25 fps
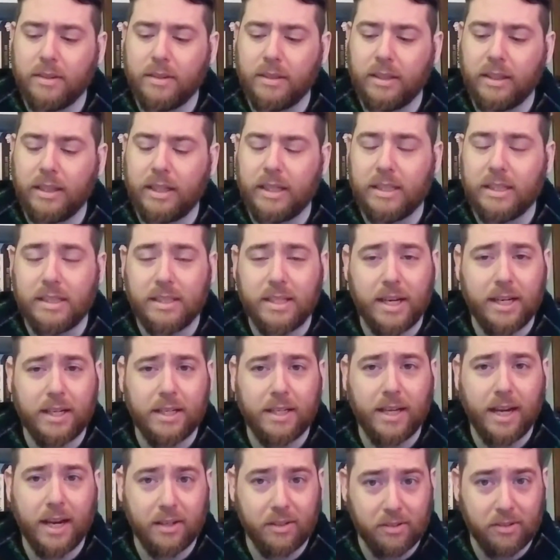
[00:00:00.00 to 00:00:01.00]
he's
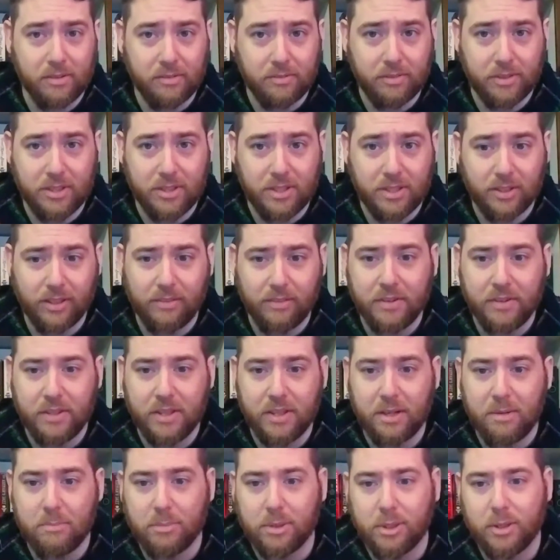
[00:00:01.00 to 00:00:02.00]
taken care of until
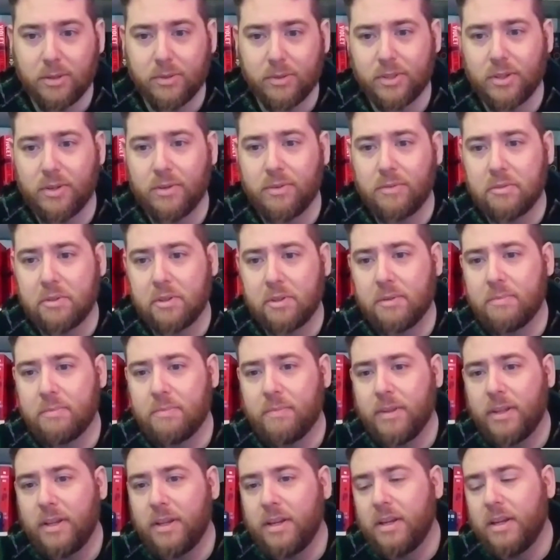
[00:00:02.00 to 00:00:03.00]
everything blows over.
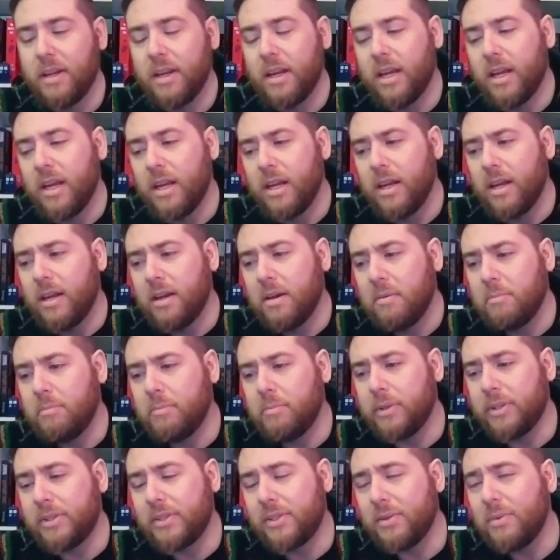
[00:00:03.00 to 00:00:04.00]

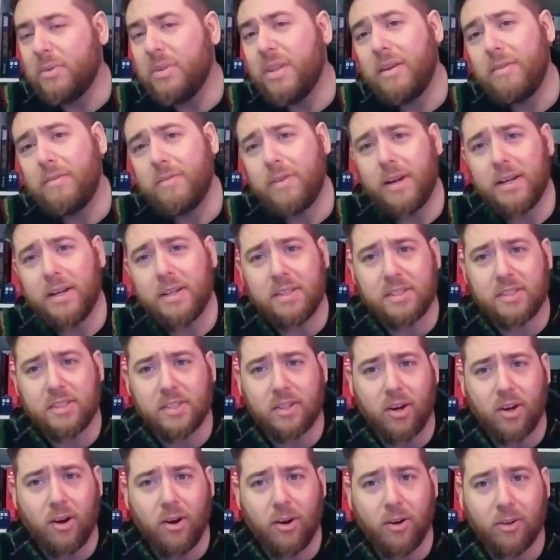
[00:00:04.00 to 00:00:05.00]
But soon they find a
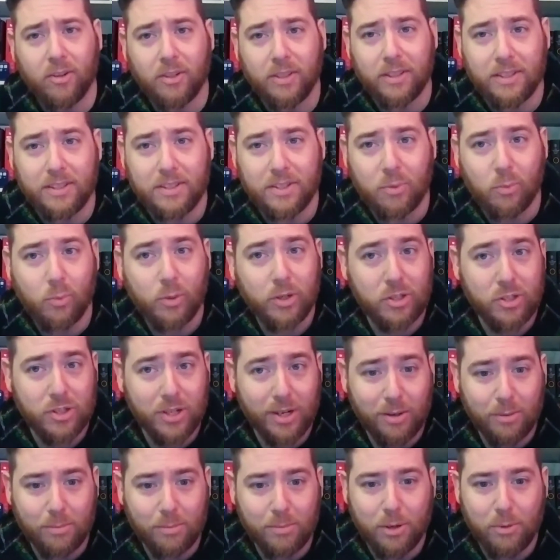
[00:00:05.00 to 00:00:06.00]
skull in the Witch
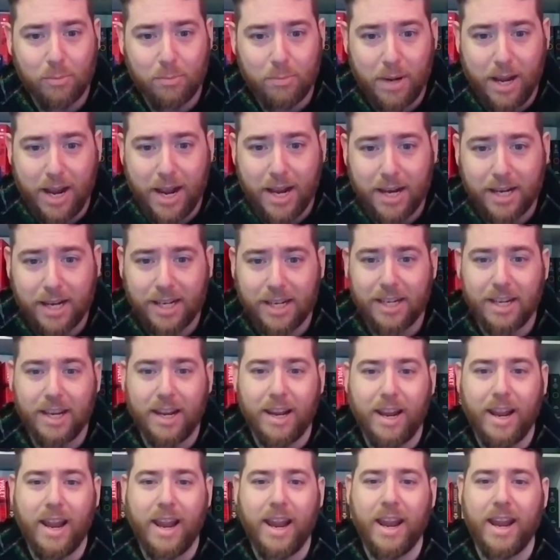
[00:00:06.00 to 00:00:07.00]
Elm out back,
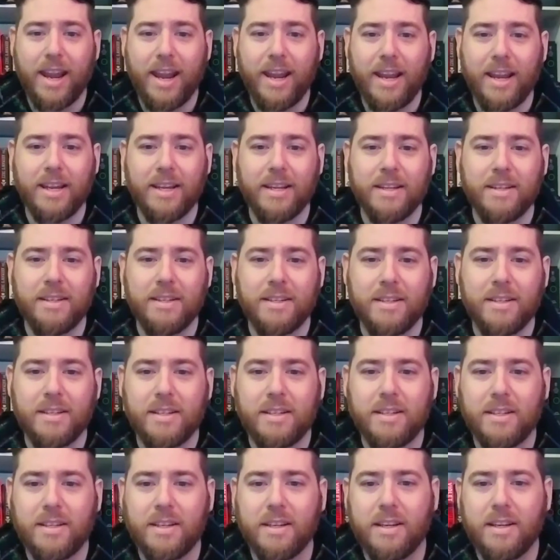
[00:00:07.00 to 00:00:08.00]

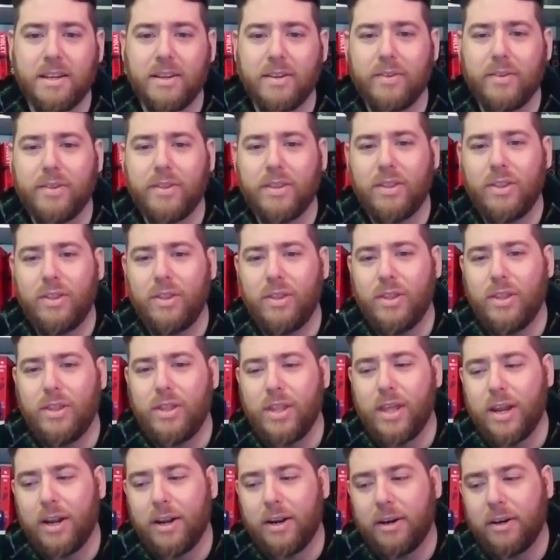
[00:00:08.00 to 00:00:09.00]
and
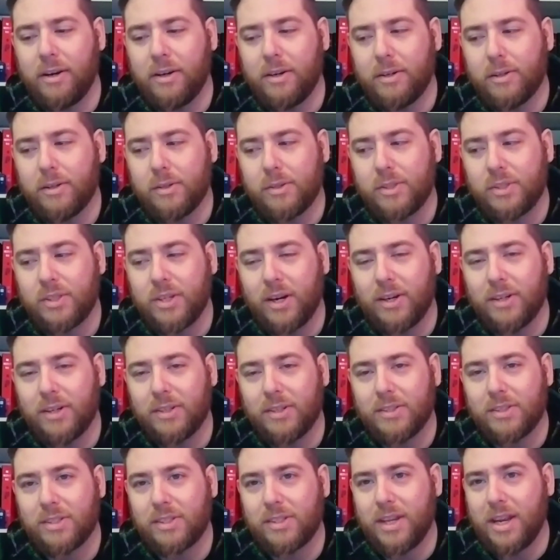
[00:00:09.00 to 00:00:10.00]
there
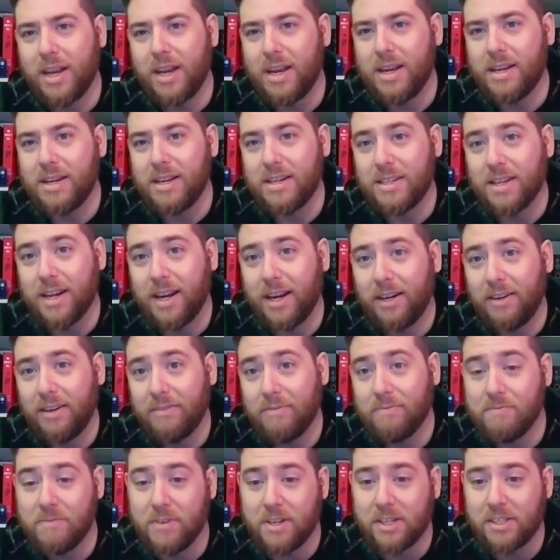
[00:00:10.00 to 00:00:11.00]
starts an entire
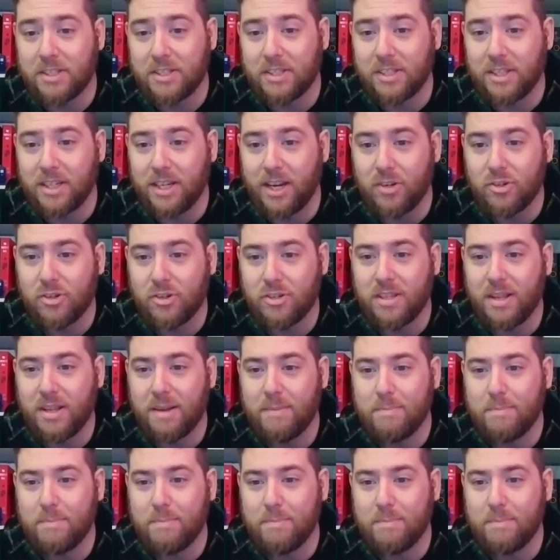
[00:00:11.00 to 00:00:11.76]
investigation that